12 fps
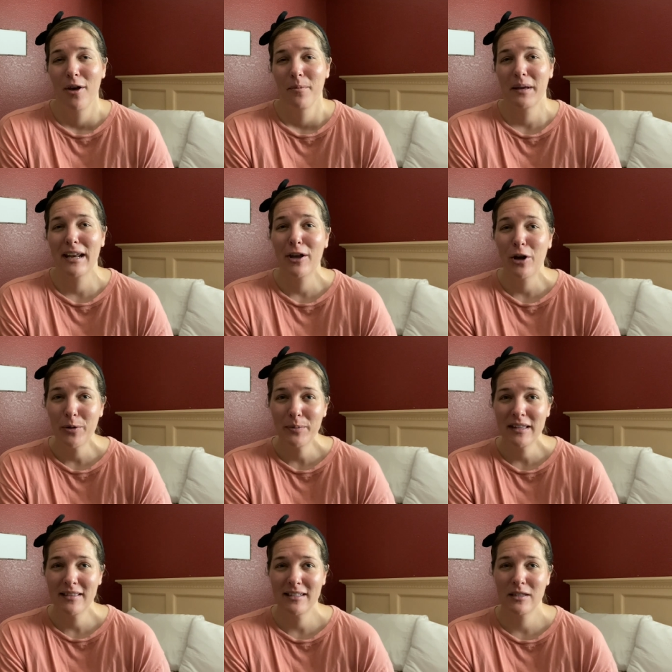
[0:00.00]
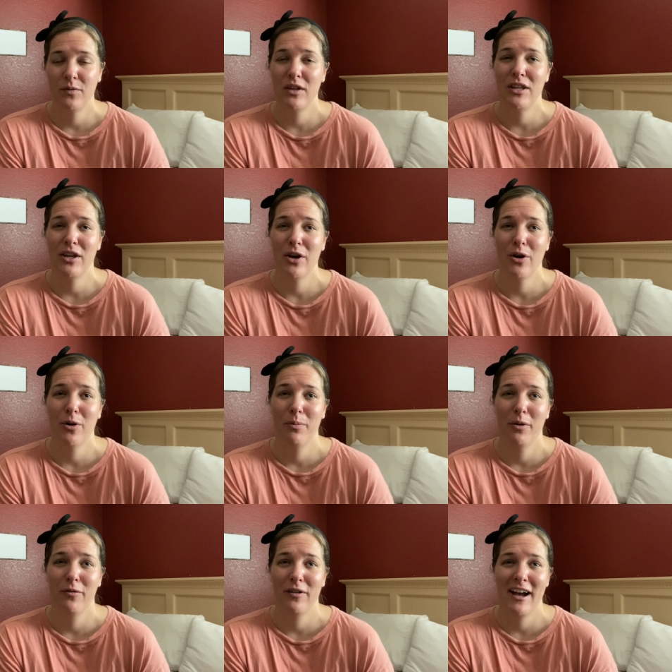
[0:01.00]
But I hope that this video
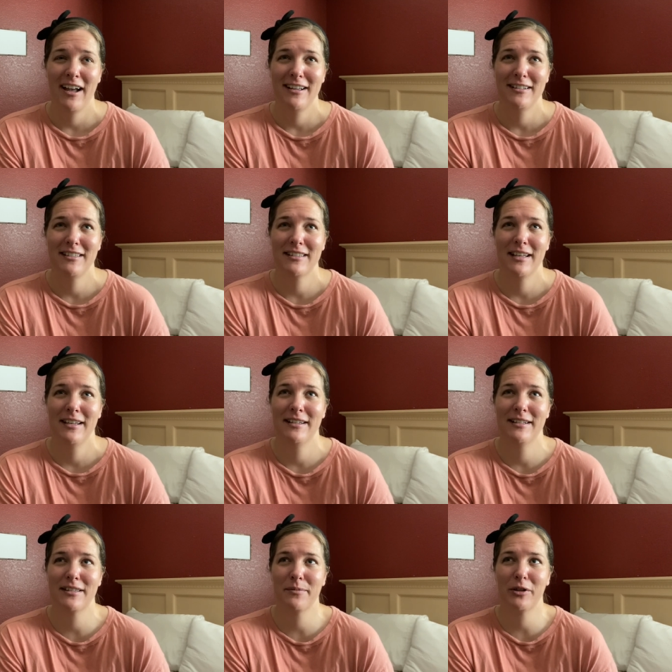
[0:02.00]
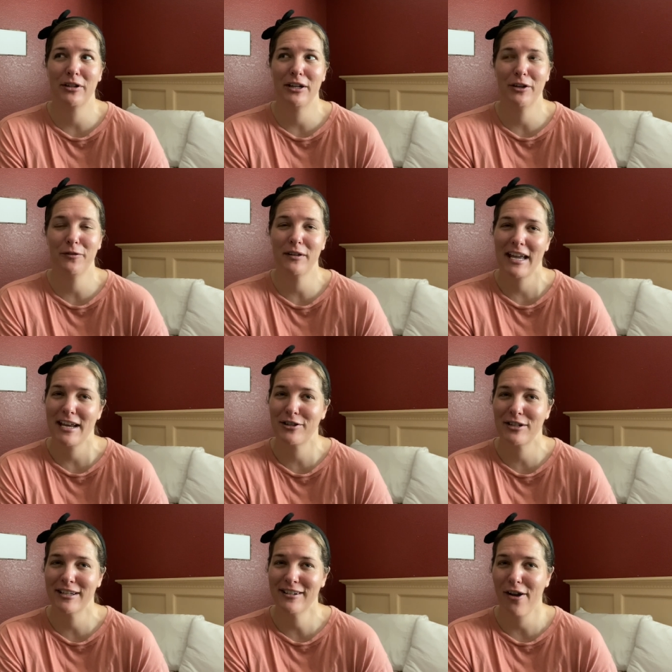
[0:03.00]
provides some
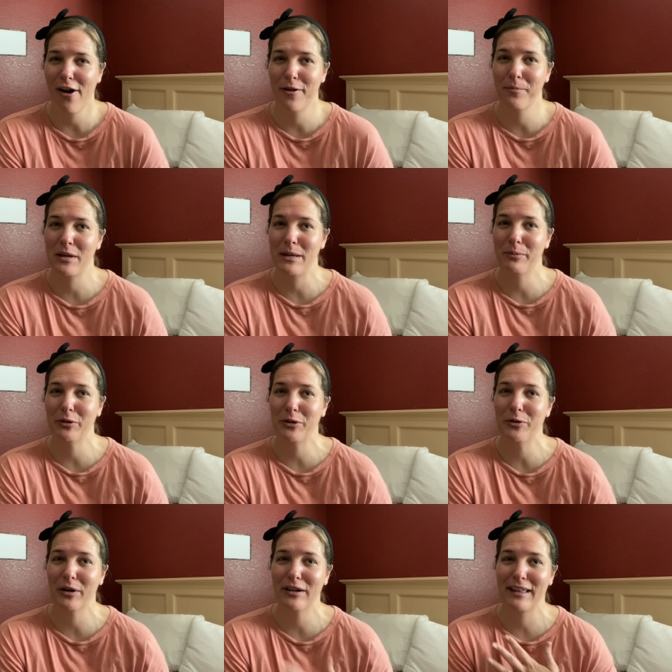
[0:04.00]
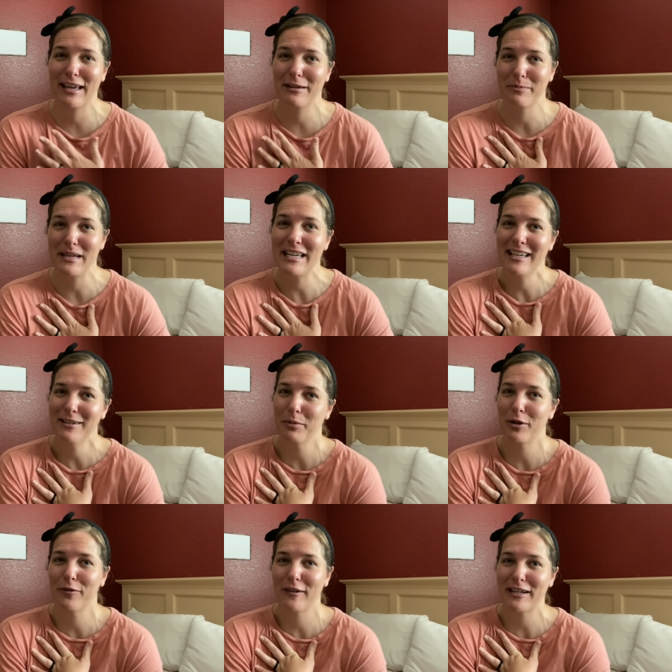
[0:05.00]
clarification on people who are like me,
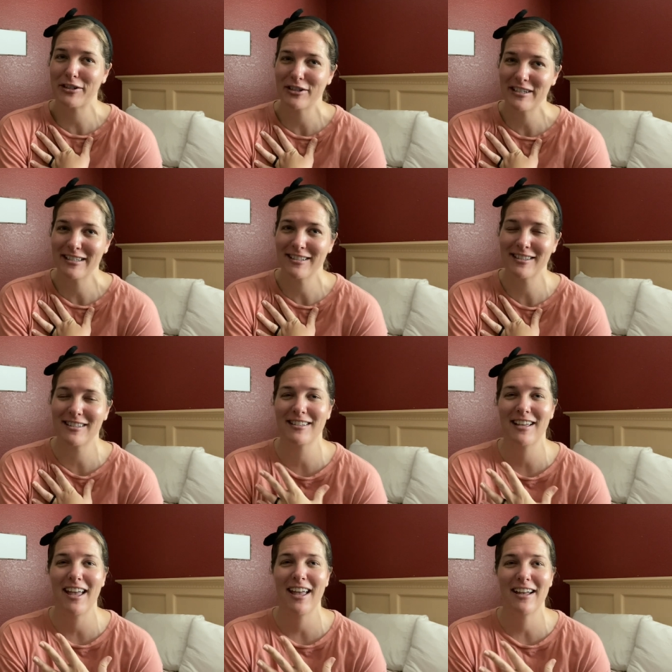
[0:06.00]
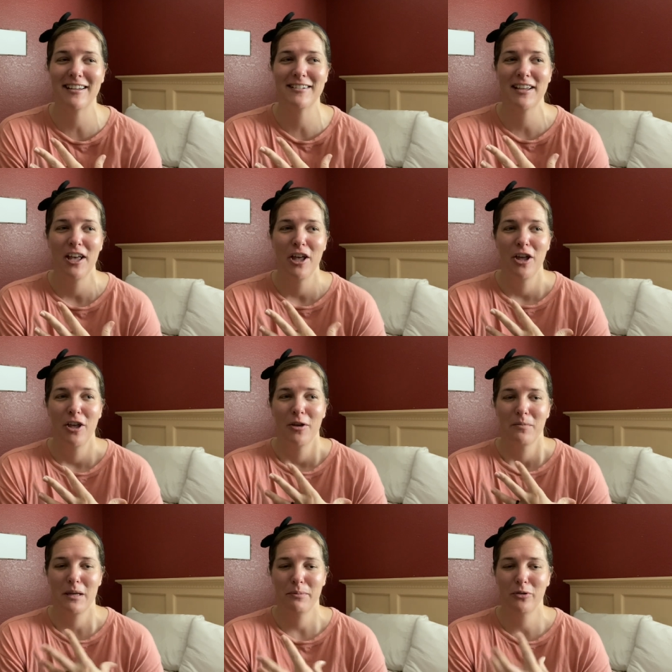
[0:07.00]
perfectionists, and
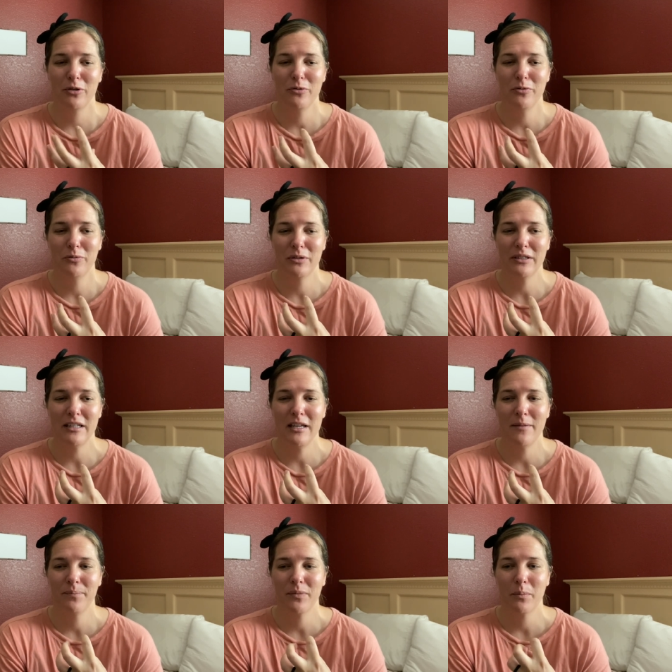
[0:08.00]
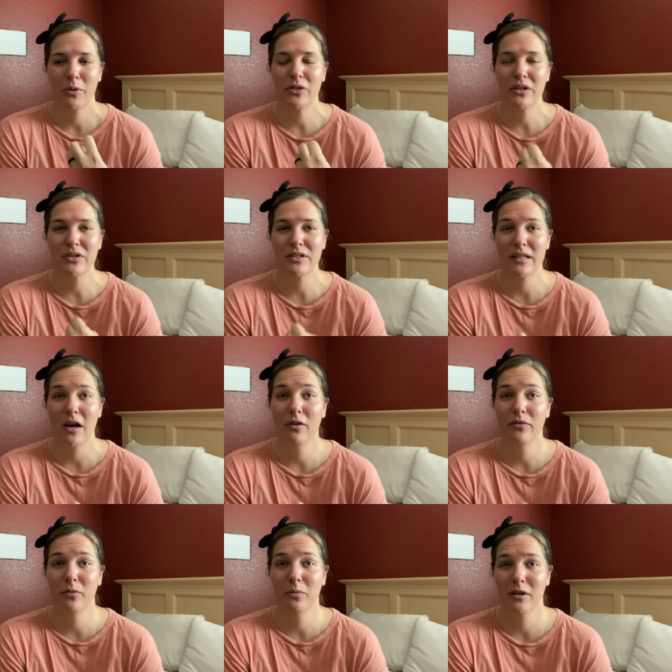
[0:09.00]
people who really put their
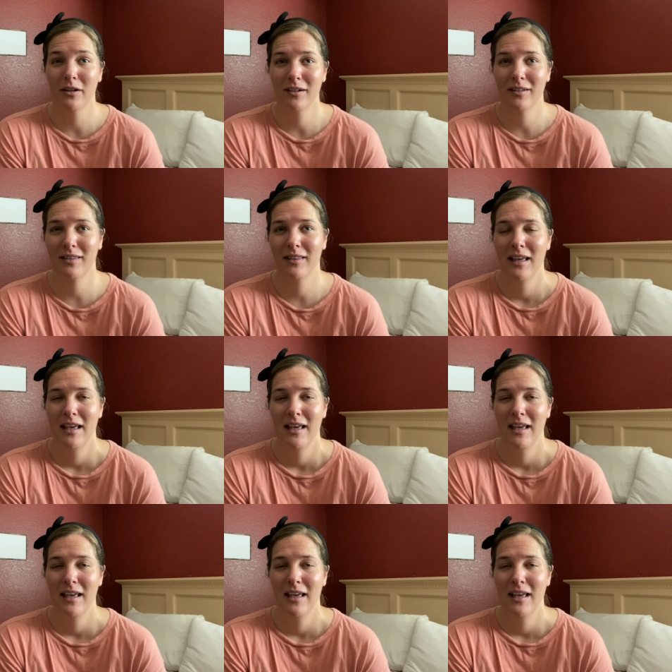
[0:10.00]
self-worth